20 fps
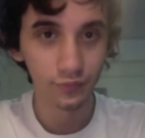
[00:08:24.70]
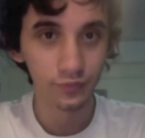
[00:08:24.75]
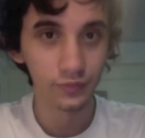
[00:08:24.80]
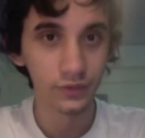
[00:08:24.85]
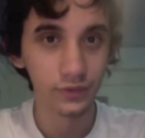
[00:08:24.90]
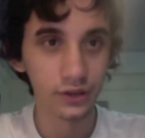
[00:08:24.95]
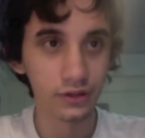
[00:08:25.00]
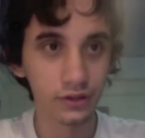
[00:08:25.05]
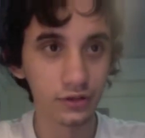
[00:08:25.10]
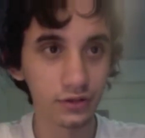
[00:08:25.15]

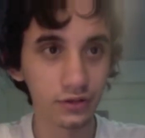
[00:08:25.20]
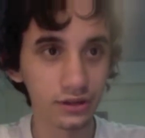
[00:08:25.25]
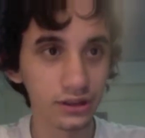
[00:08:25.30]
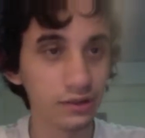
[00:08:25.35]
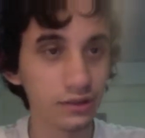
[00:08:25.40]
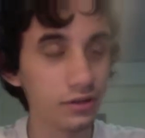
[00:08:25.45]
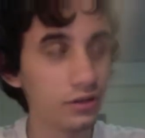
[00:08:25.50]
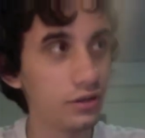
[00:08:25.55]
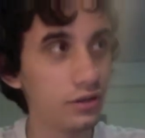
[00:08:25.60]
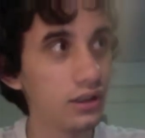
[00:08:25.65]
girls that
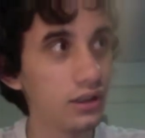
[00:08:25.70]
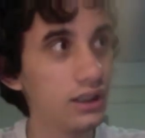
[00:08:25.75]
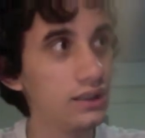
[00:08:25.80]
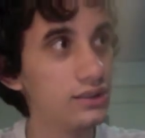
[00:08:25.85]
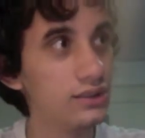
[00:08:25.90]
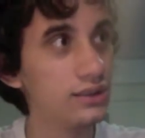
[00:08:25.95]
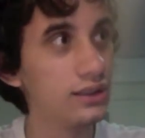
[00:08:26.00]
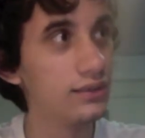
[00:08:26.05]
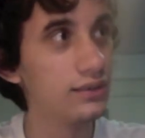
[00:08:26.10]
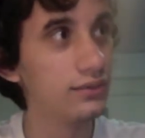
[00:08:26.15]
are as
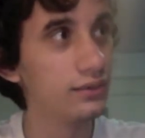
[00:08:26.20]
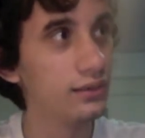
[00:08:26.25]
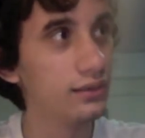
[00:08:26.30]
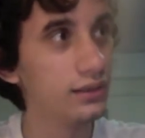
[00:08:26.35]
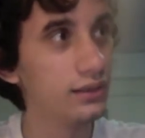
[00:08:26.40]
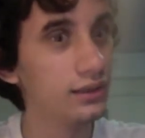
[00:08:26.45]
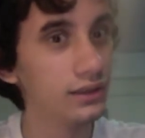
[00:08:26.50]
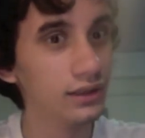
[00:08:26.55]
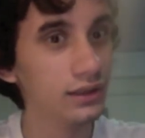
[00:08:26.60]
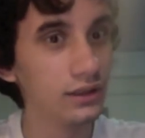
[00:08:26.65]
like
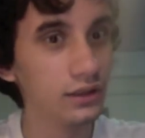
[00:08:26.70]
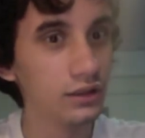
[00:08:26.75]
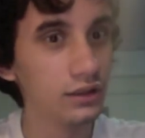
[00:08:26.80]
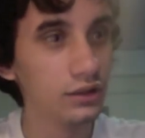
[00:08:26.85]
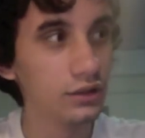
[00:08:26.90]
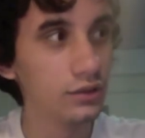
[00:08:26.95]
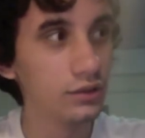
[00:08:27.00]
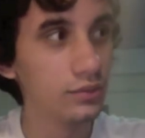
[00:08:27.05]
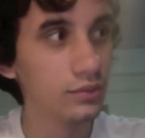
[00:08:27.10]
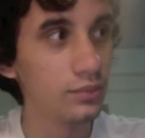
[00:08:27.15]

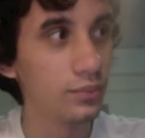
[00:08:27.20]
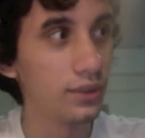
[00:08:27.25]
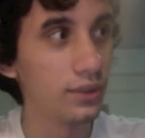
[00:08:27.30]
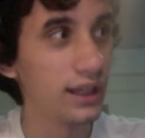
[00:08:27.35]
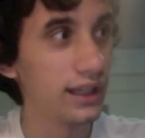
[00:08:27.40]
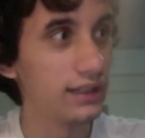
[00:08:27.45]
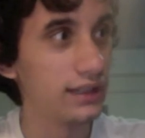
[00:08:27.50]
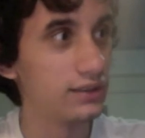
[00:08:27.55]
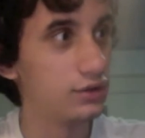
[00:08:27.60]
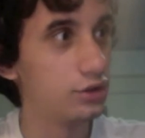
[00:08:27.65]
black
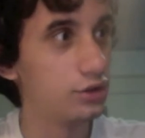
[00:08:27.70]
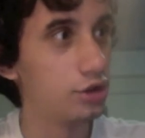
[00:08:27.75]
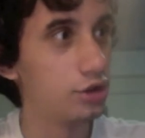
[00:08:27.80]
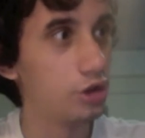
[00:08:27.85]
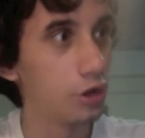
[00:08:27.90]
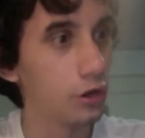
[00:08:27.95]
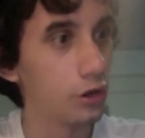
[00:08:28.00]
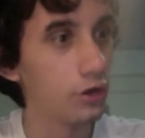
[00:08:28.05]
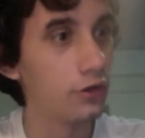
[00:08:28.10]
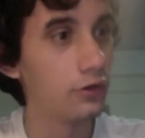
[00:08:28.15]
as
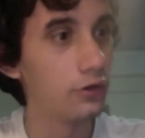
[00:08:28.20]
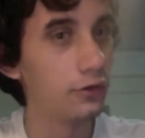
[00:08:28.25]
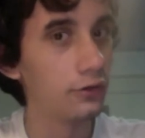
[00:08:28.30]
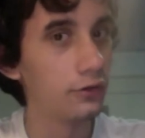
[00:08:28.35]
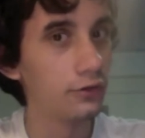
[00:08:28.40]
charcoal.